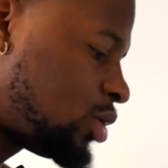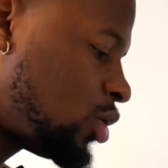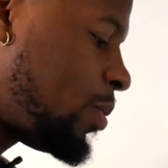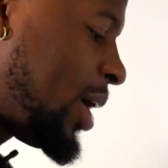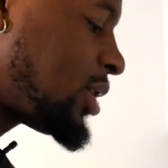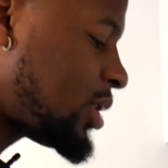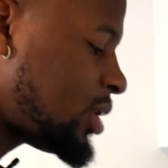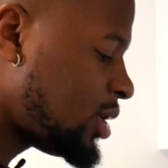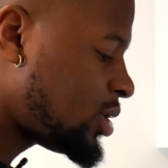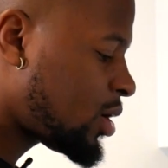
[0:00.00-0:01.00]
So basically
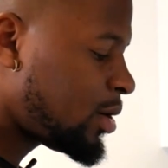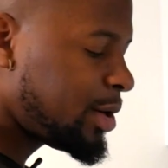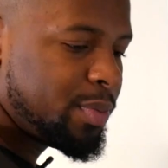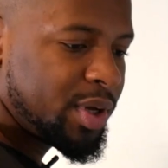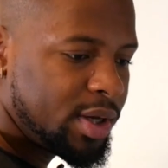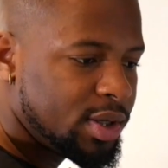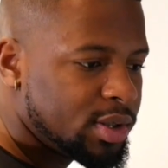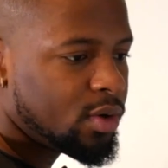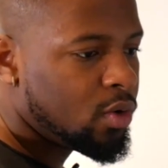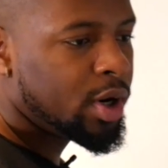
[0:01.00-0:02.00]
these curry peas,
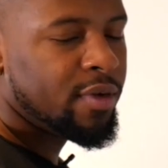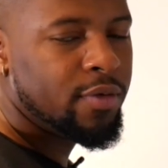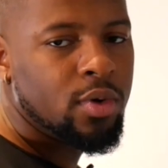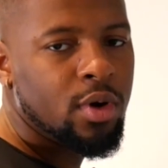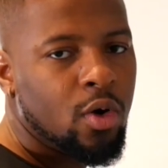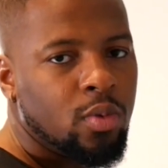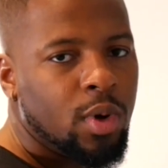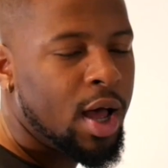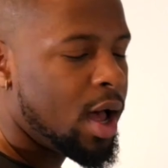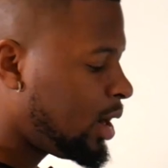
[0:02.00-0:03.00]
or if you know
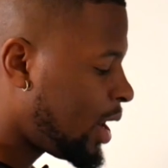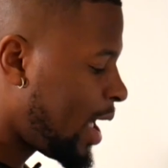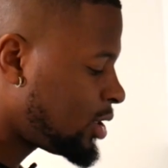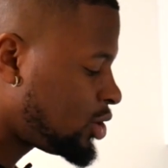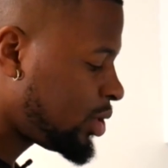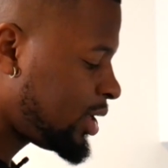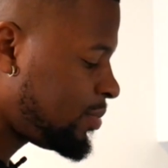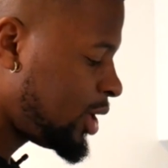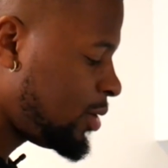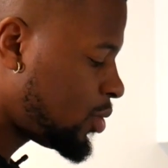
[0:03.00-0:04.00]
a lot of Trini
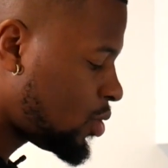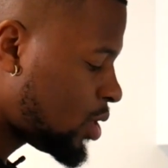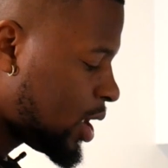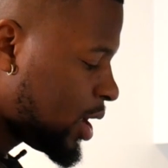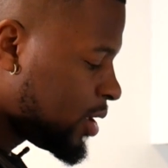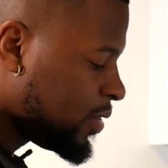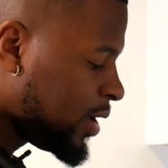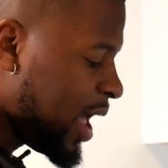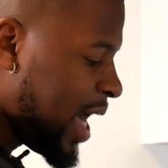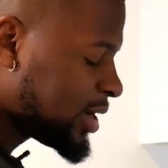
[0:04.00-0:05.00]
people,
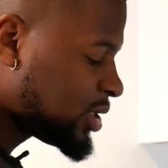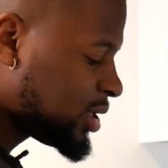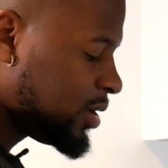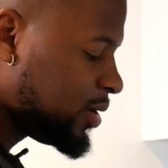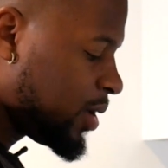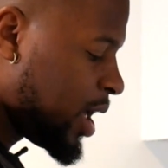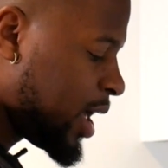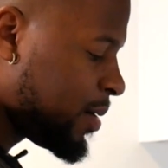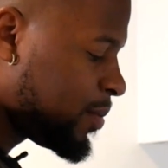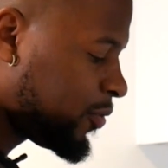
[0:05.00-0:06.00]
they're actually
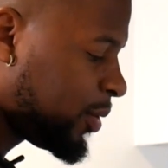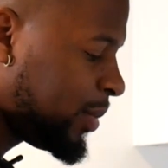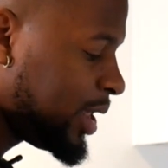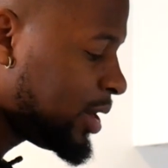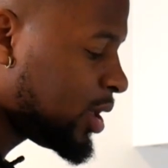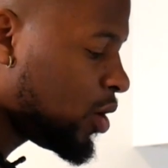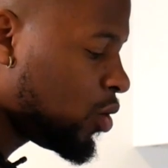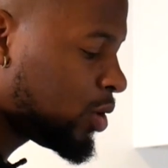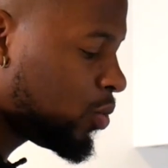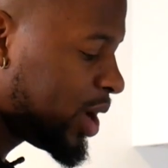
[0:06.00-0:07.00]
from India
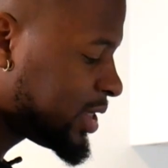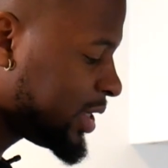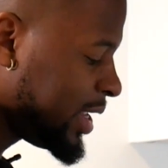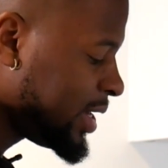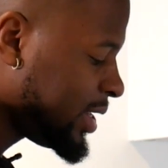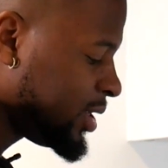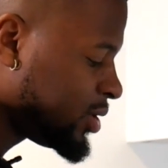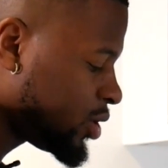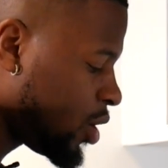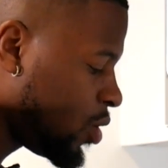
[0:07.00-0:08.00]
or the West Indies.
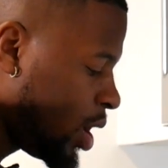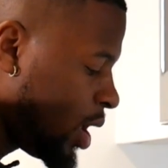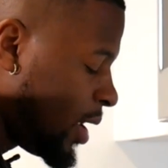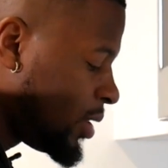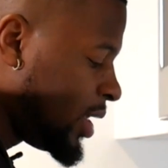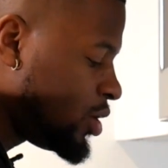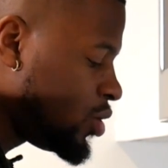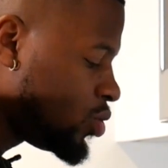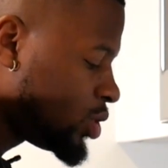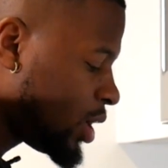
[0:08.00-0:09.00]
So they
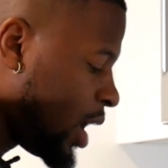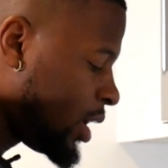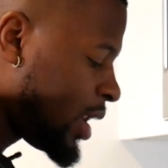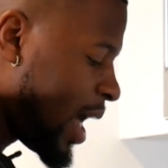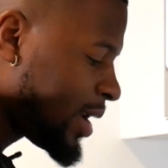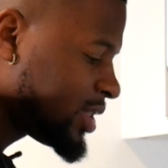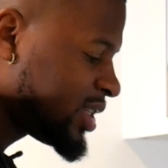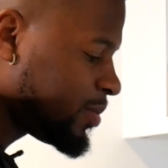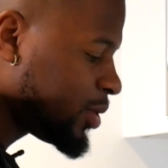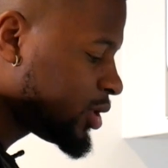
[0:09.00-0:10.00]
use a lot of
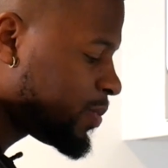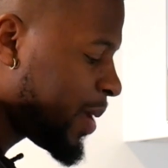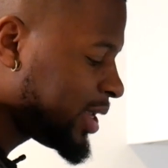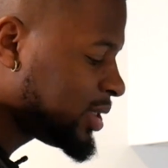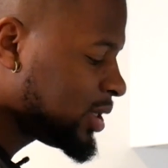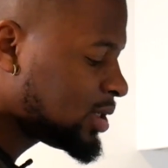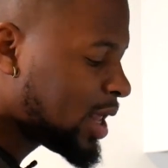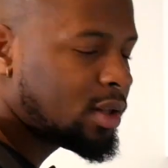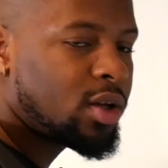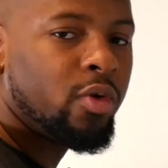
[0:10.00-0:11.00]
similar spices
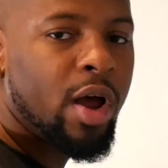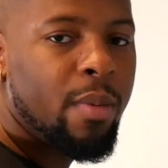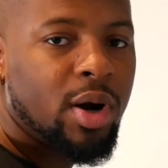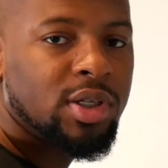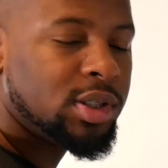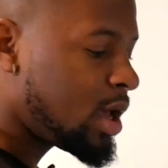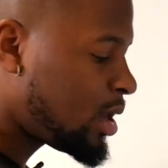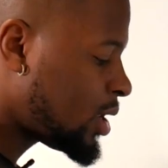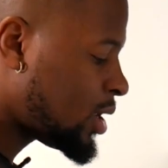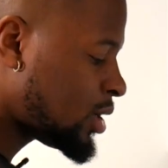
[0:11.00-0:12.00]
like the garam
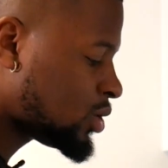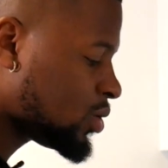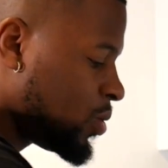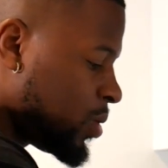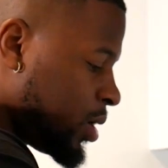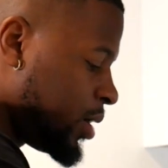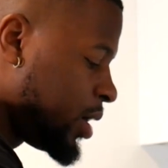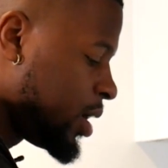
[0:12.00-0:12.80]
masalas, or